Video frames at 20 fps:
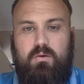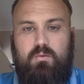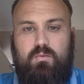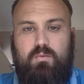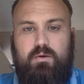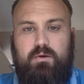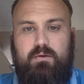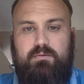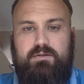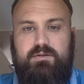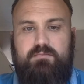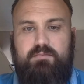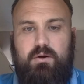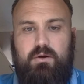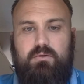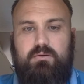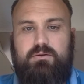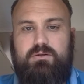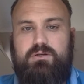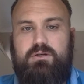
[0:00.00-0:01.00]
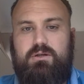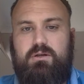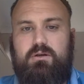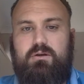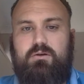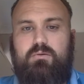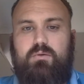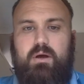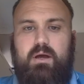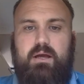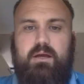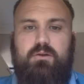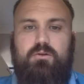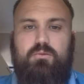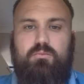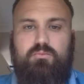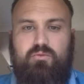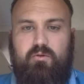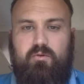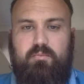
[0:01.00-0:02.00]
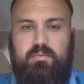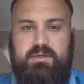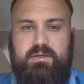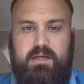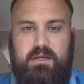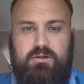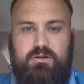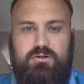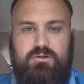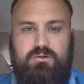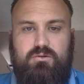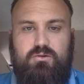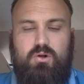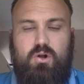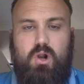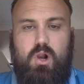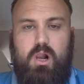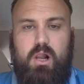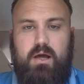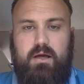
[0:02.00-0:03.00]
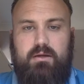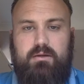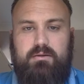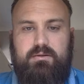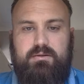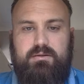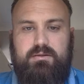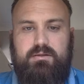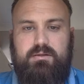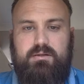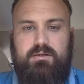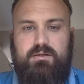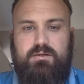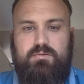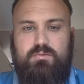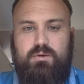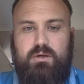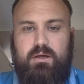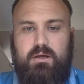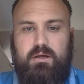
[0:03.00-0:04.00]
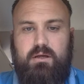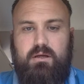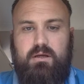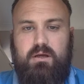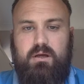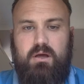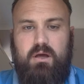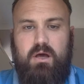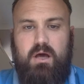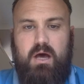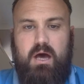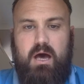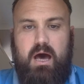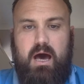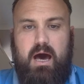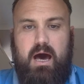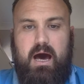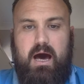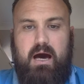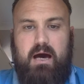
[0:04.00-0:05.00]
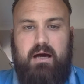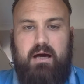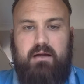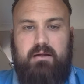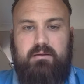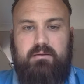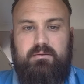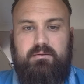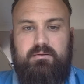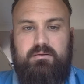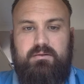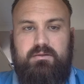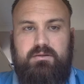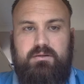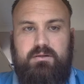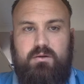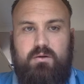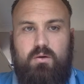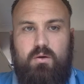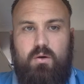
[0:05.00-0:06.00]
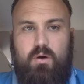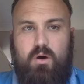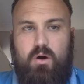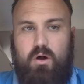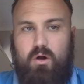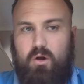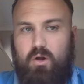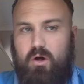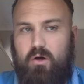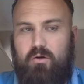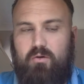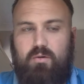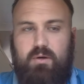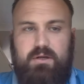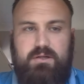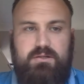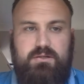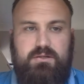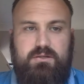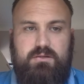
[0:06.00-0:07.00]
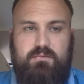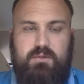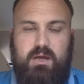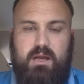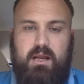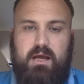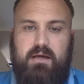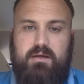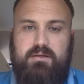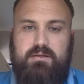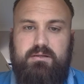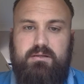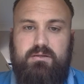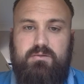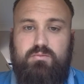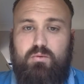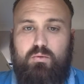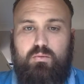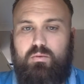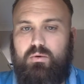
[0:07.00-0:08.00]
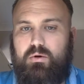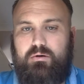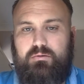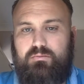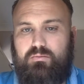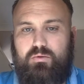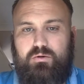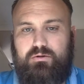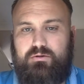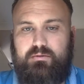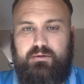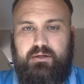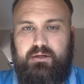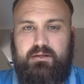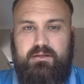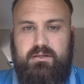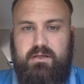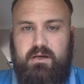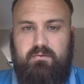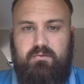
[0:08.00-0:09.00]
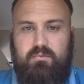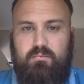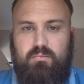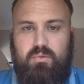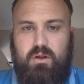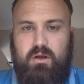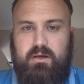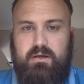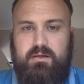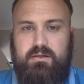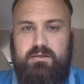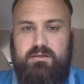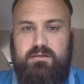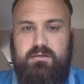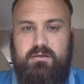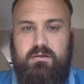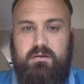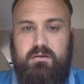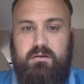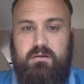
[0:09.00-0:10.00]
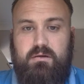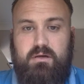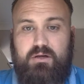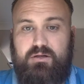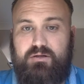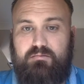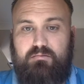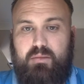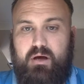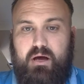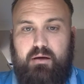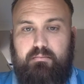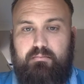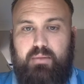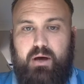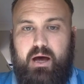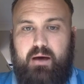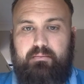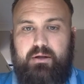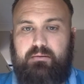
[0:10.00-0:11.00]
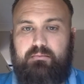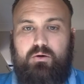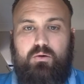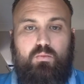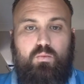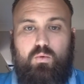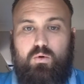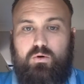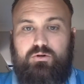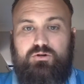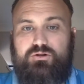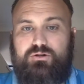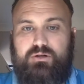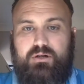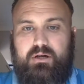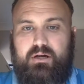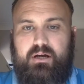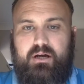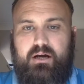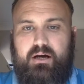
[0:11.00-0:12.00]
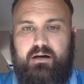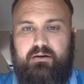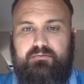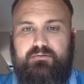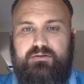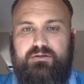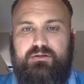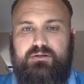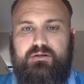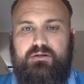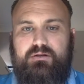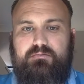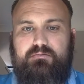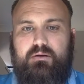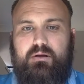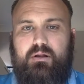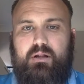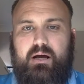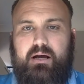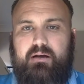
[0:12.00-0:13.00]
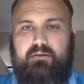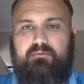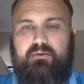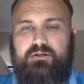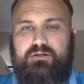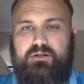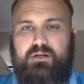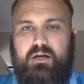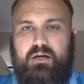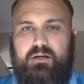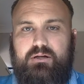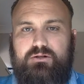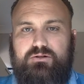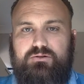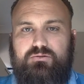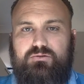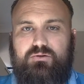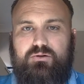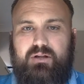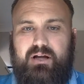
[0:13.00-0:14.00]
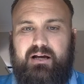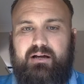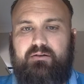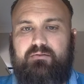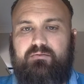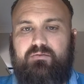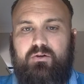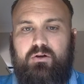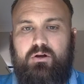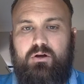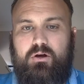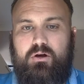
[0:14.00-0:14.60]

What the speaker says: We've spoke to a number of potential clients this week, and a lot of questions are being asked is, well, what do I need to have in place as a bare minimum? What should I have? So there seems to be a lack of education or lack of